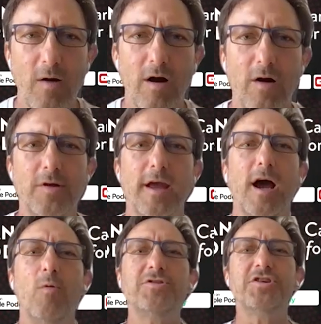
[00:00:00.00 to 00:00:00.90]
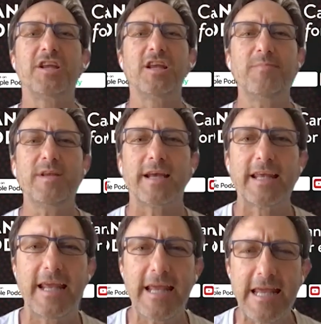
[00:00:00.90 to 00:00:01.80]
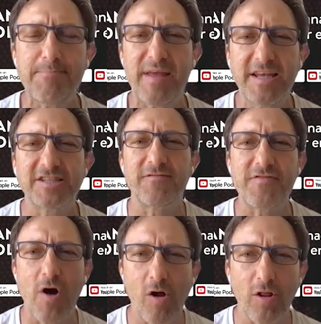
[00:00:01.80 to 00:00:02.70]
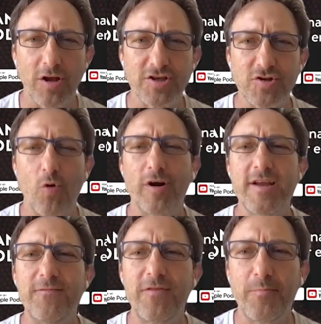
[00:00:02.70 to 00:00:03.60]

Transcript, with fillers: Wow. Okay. I want you to give me a key piece of knowledge or